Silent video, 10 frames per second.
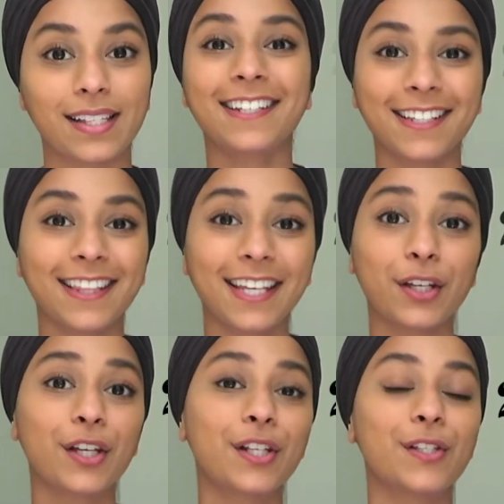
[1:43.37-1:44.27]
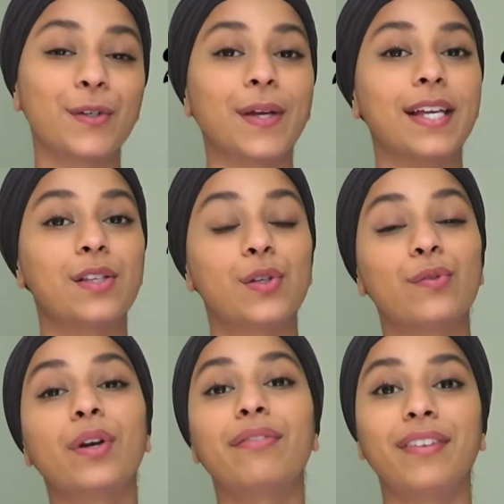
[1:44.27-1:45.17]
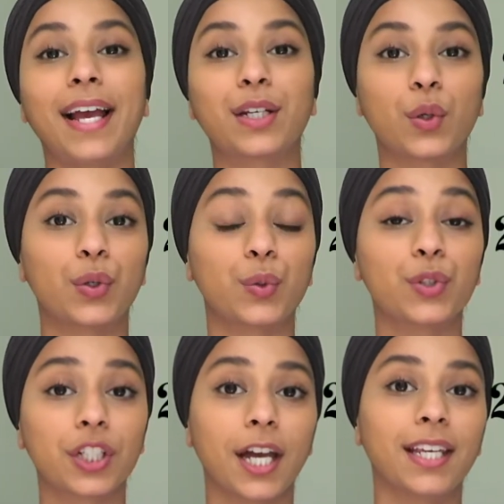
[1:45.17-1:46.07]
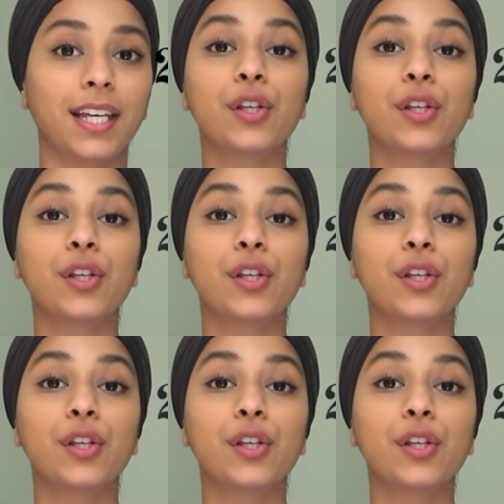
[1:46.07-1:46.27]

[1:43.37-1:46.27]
Another thing you can do is to reflect on your journey.